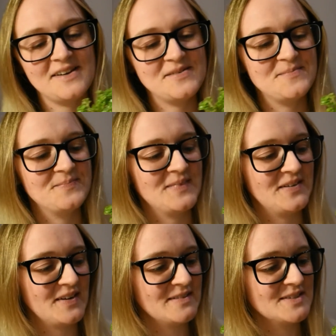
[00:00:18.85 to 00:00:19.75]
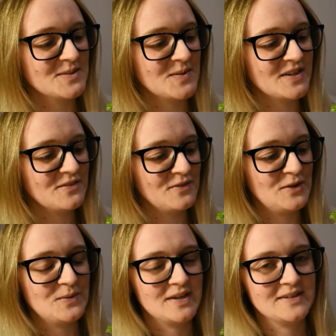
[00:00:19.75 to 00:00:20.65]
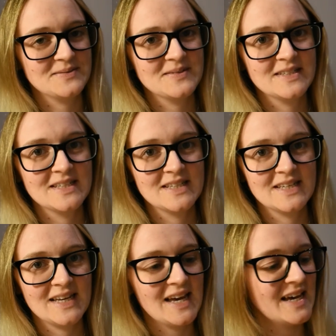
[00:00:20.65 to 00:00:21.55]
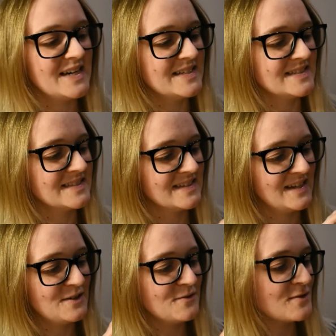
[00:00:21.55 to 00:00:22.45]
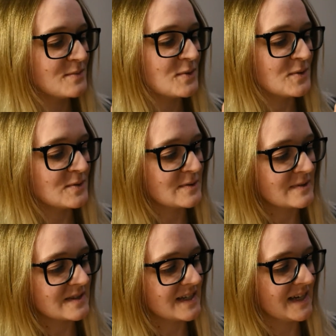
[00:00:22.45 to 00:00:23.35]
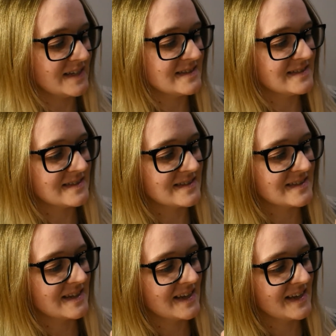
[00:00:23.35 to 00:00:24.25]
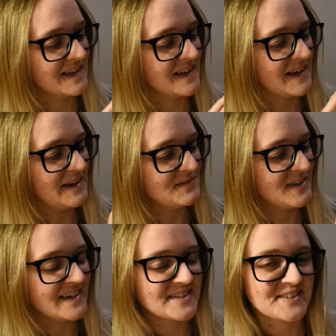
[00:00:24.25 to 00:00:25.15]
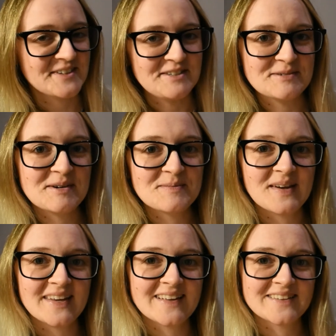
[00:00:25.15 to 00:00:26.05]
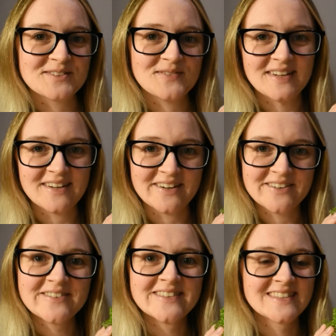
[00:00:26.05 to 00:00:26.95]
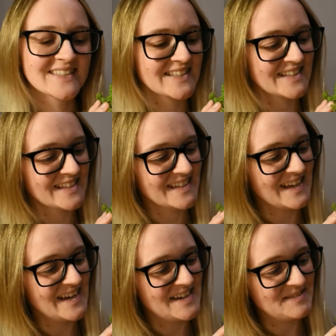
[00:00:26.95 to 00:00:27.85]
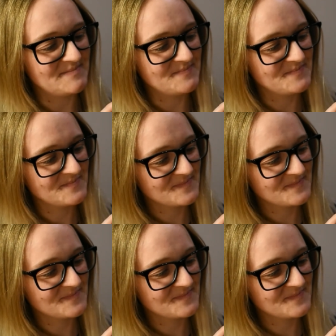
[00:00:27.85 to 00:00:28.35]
I've collected quite a few now and I love them all, and I'm really excited about making this video. I'm